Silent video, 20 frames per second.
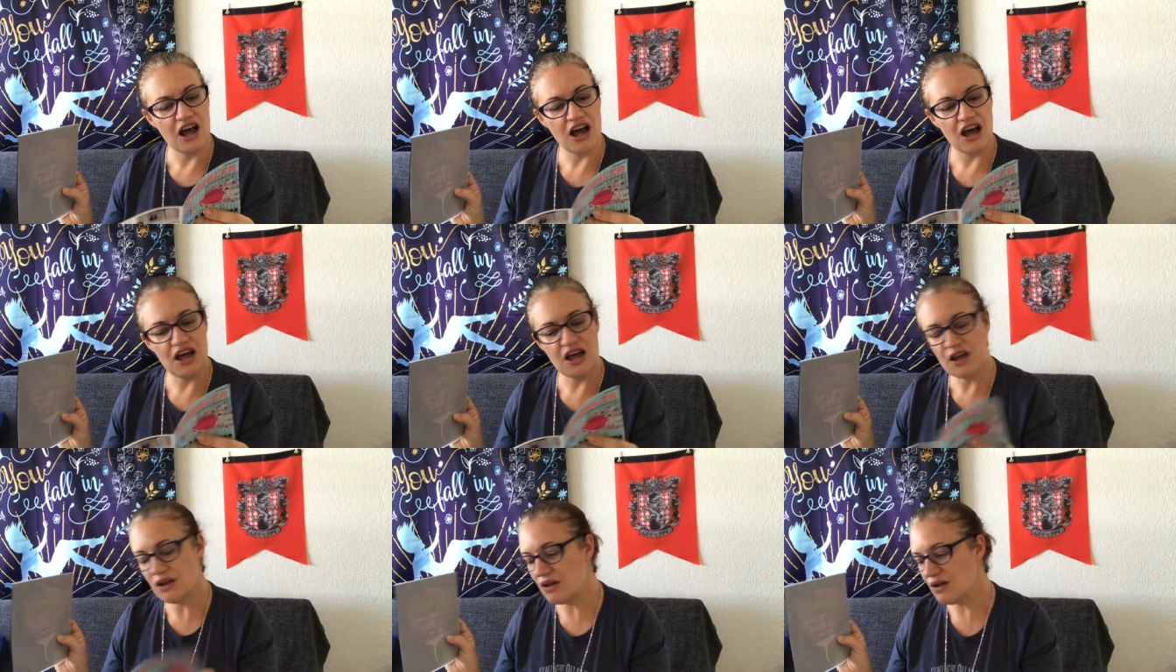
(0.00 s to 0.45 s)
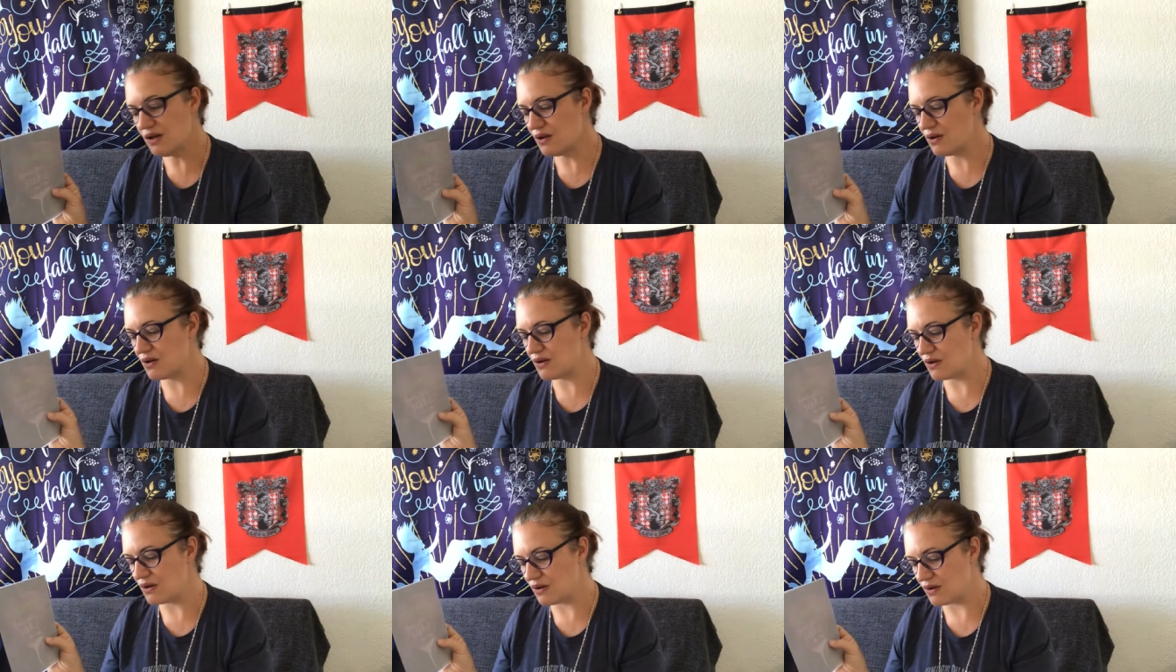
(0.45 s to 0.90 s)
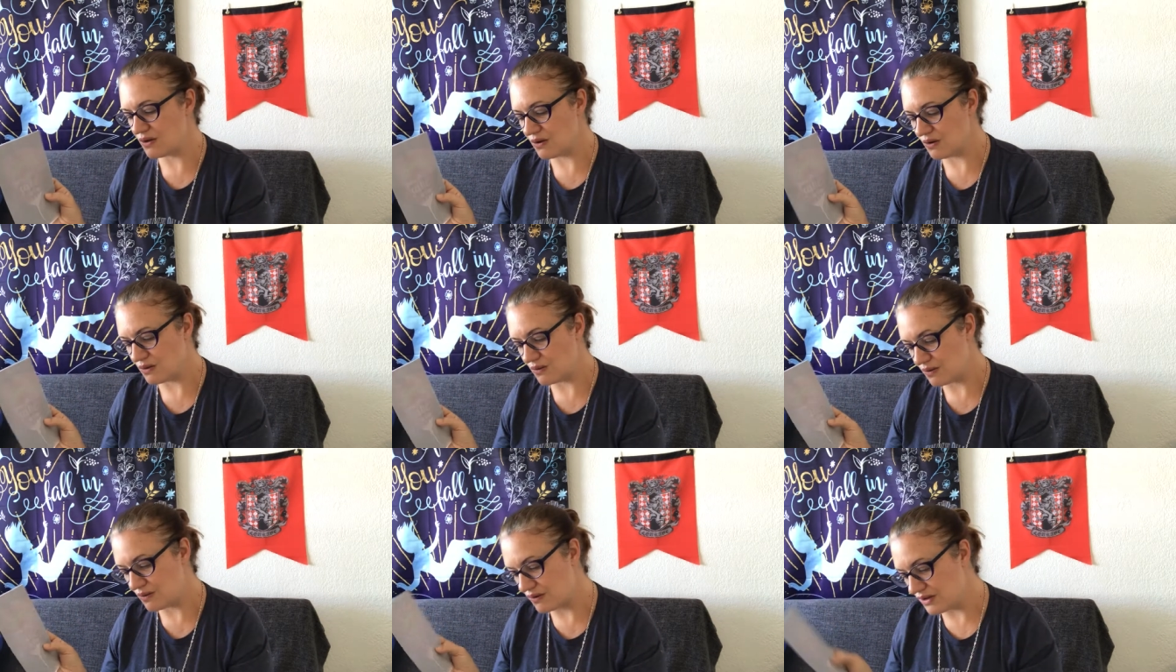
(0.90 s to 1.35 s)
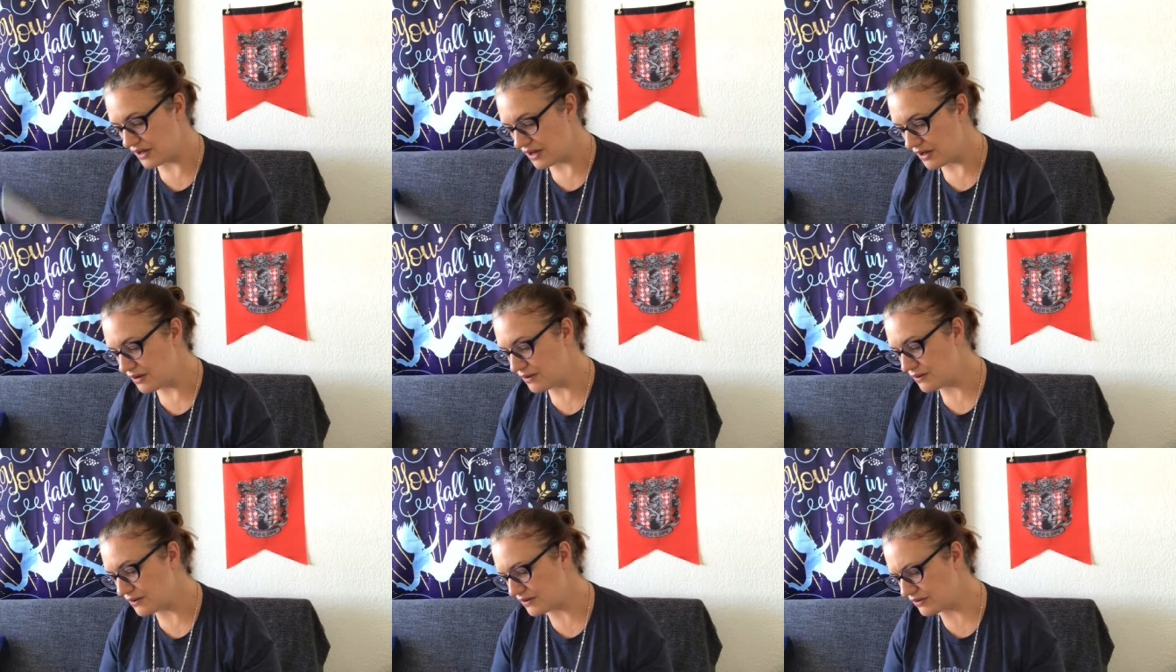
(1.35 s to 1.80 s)
Oh,
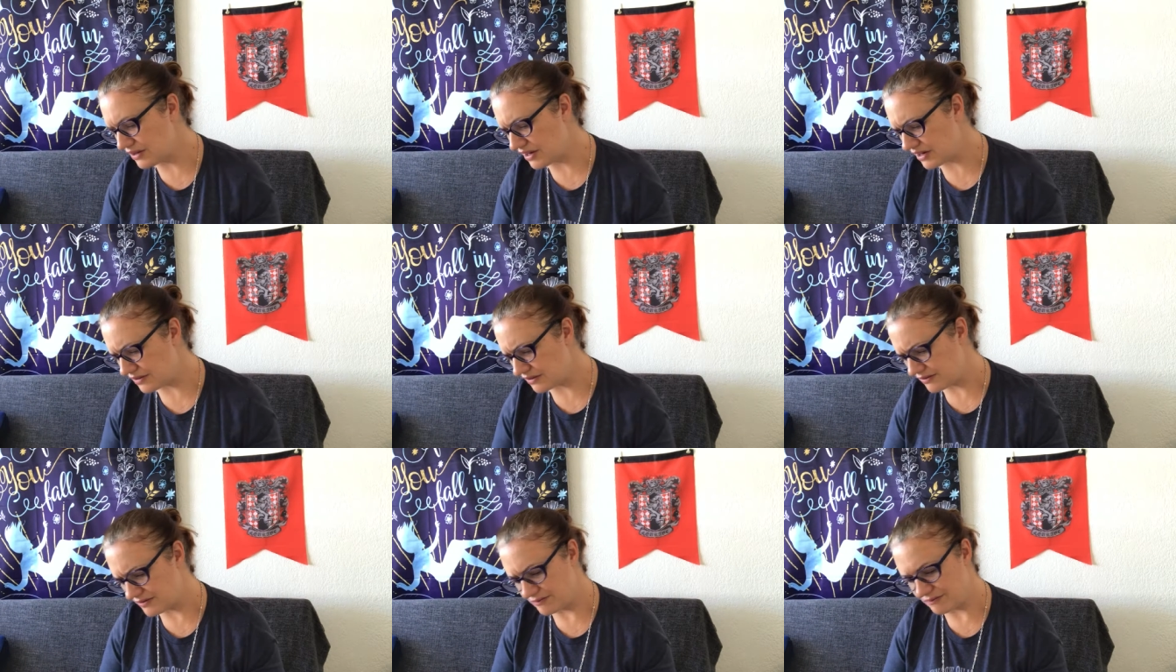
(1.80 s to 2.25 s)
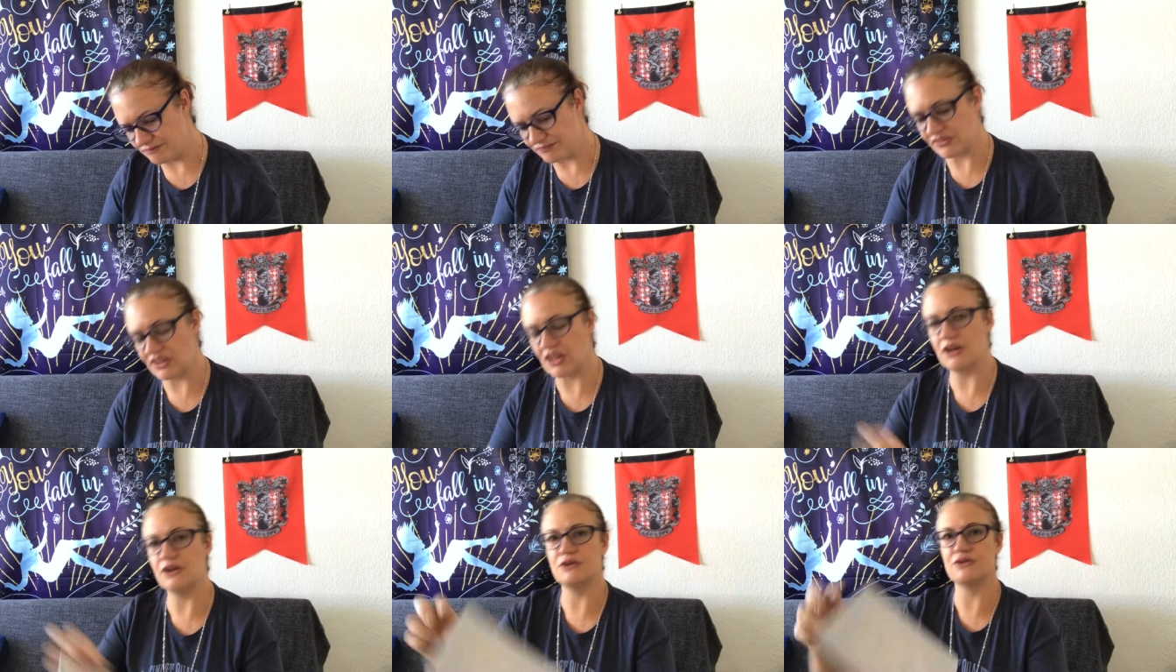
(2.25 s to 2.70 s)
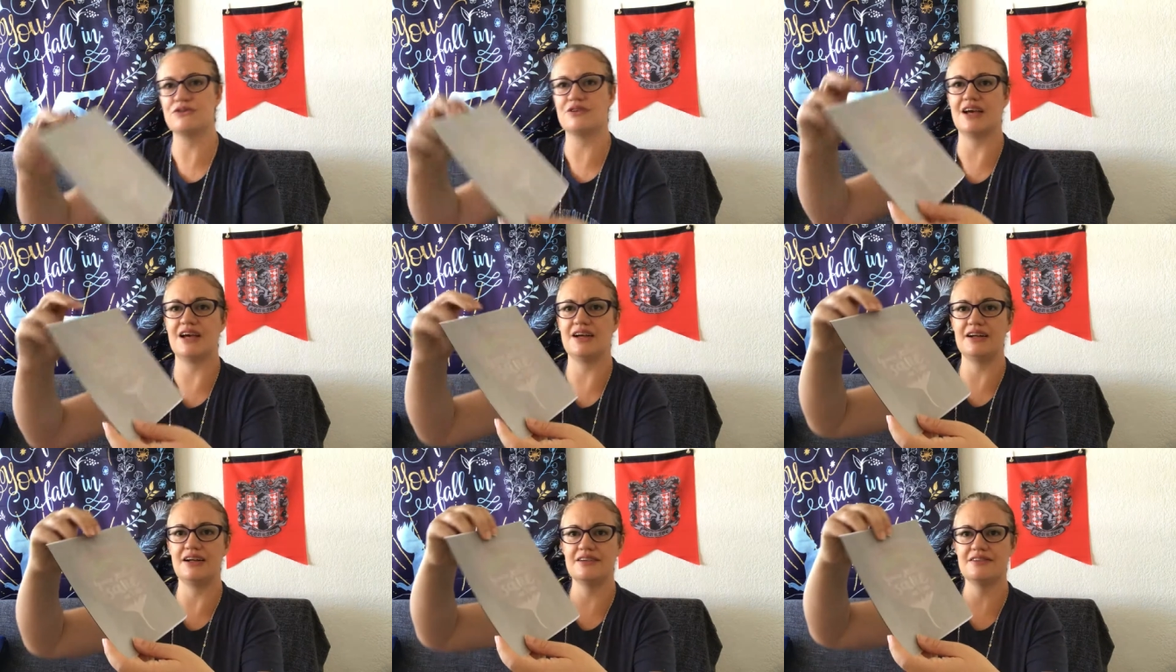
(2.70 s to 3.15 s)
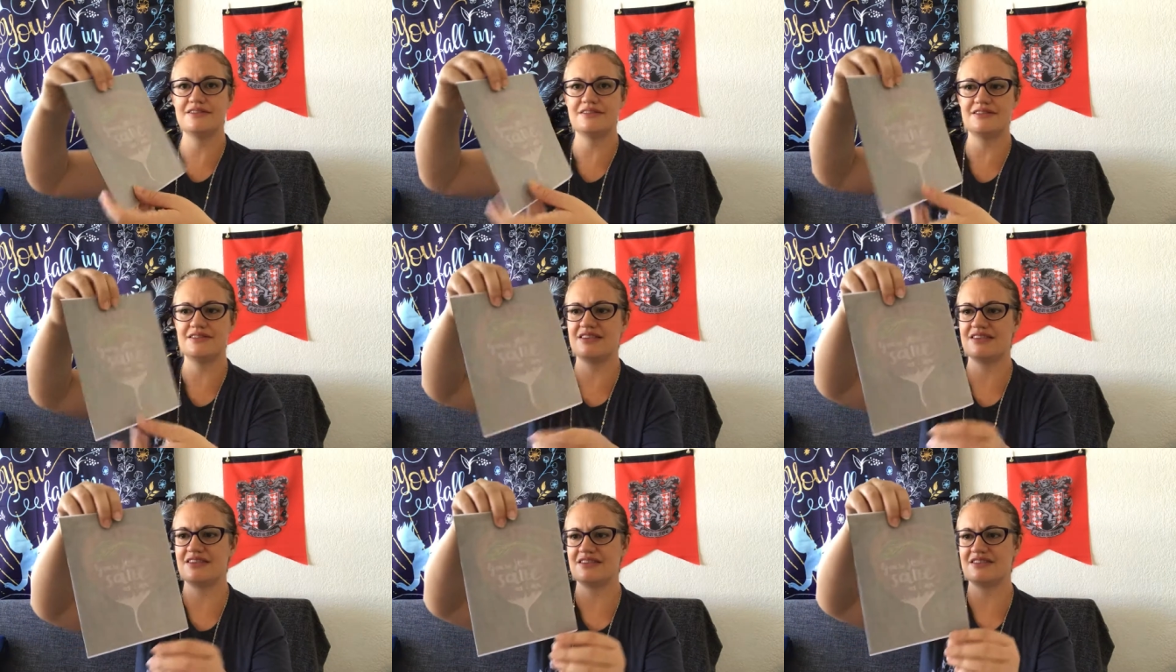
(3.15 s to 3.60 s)
oh, okay. Oh, so I guess
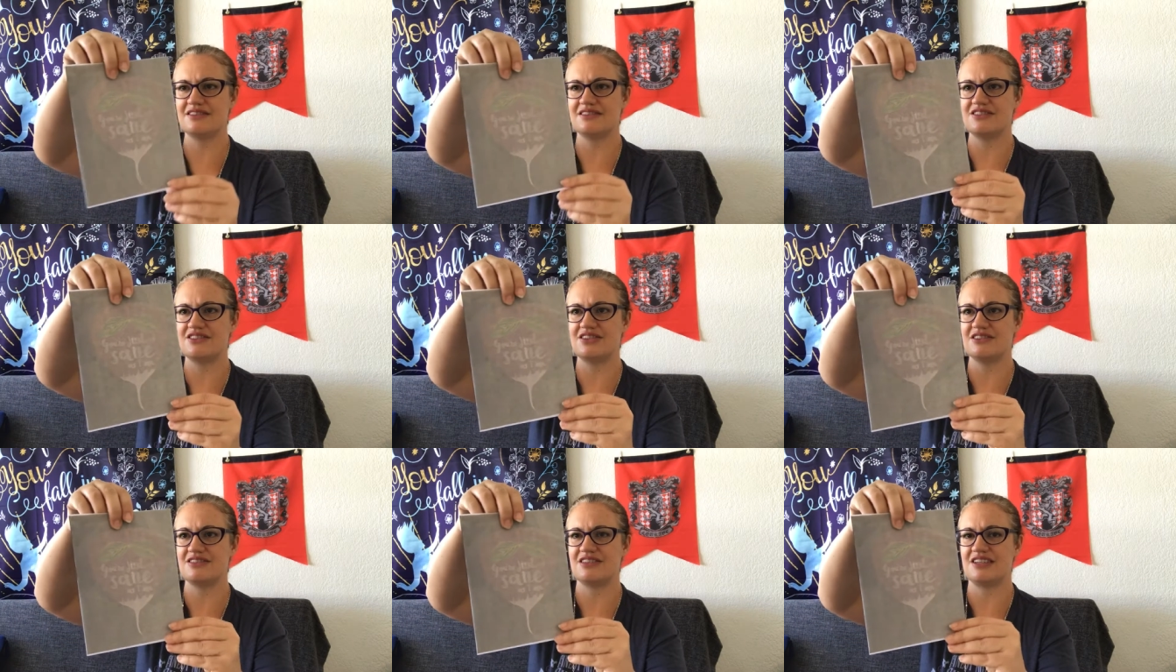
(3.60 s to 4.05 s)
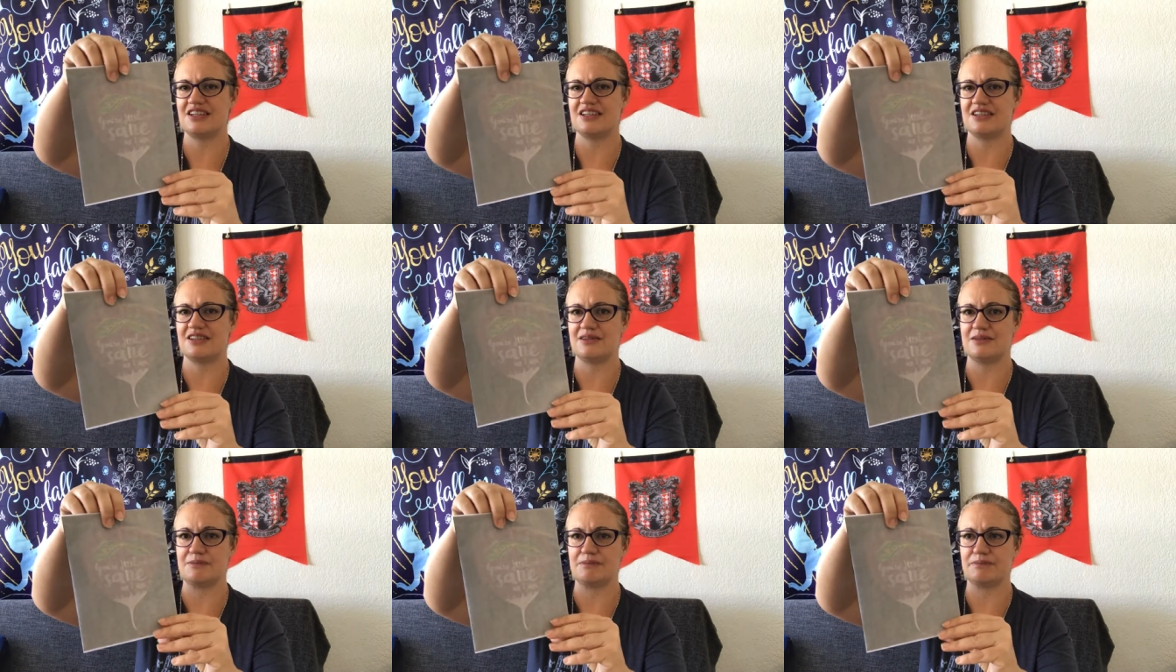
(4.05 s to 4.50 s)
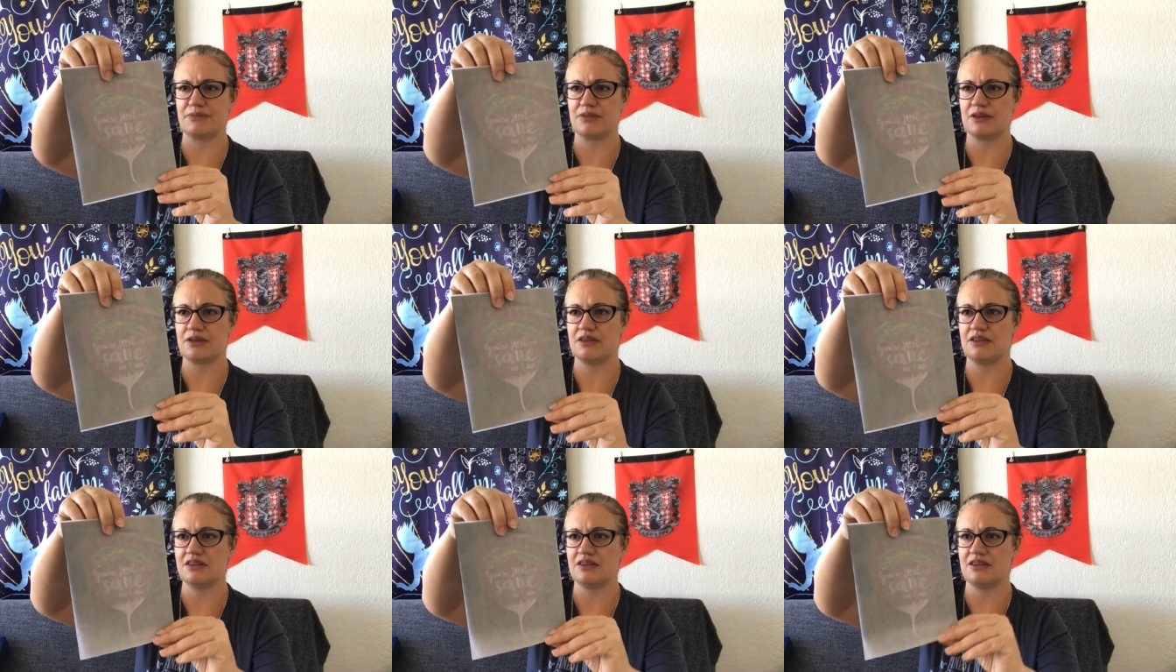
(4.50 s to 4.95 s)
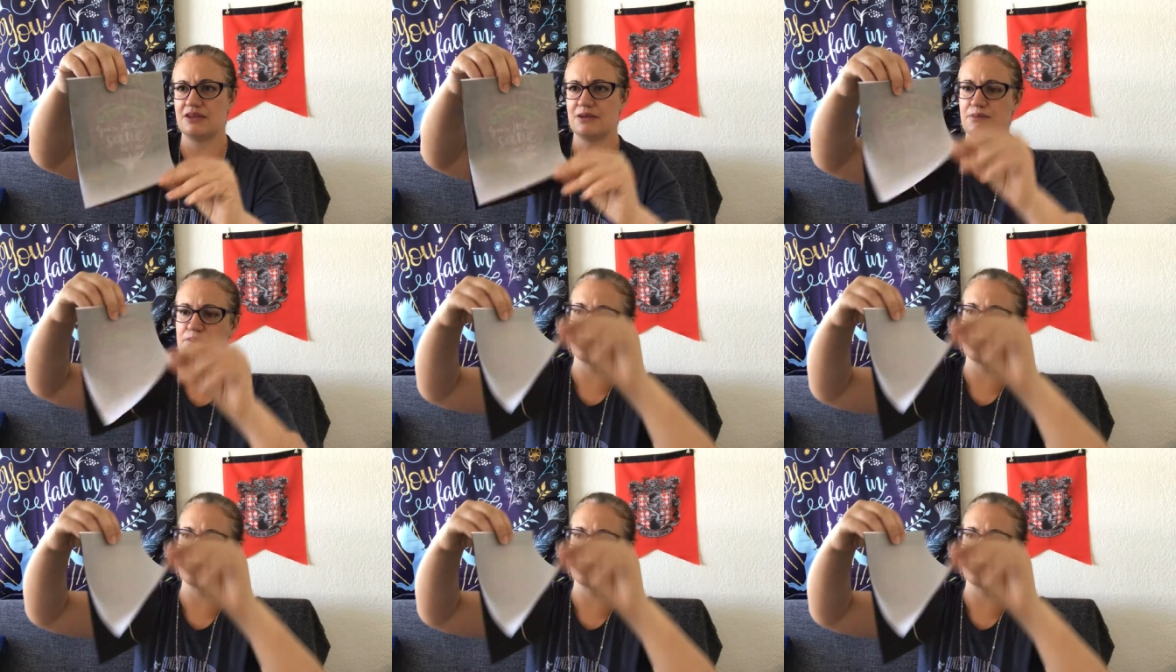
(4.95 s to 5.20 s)
this is just um, a little